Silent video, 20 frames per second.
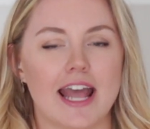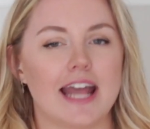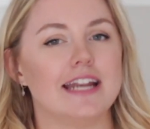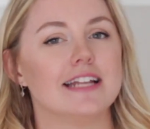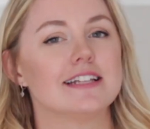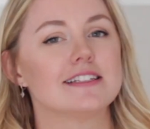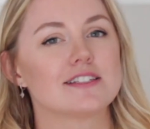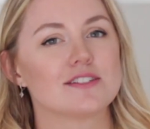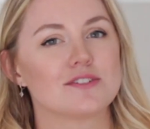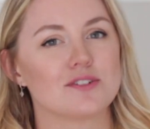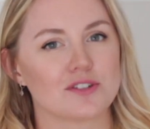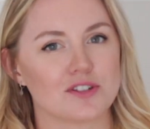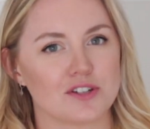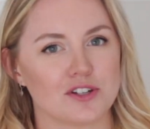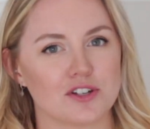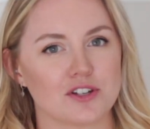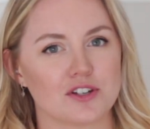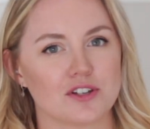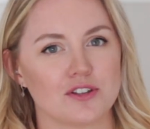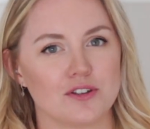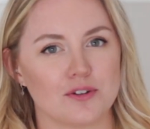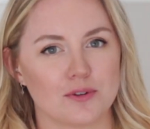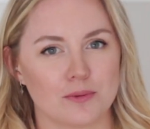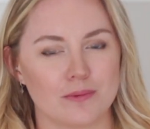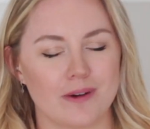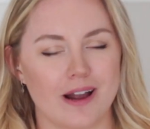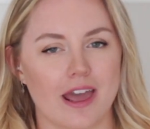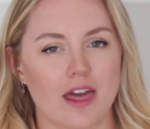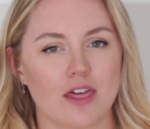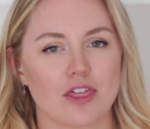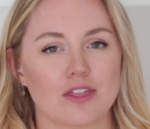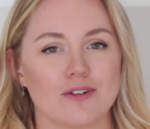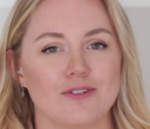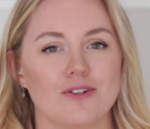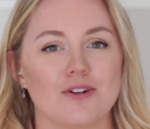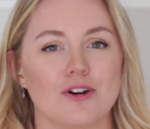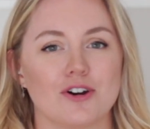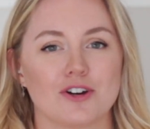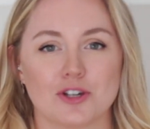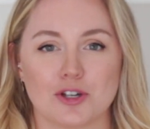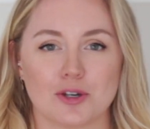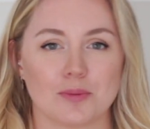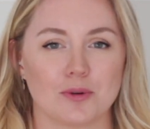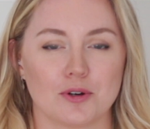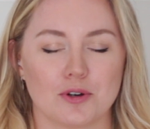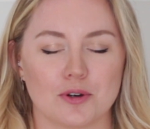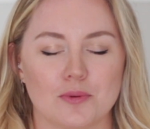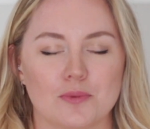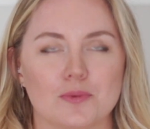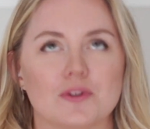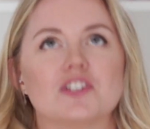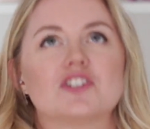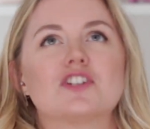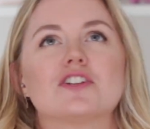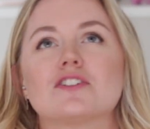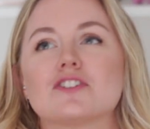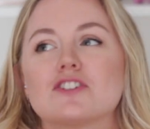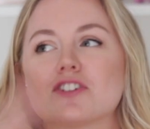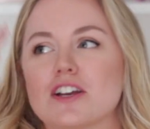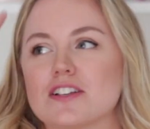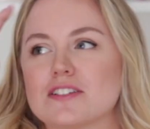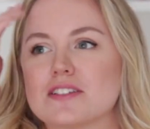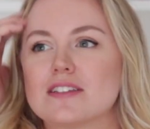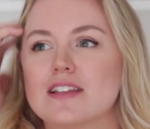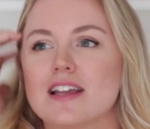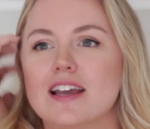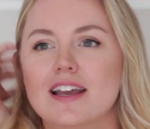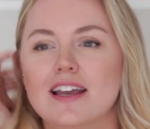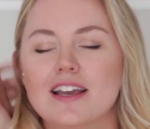and it's to cook your way through a cookbook, which just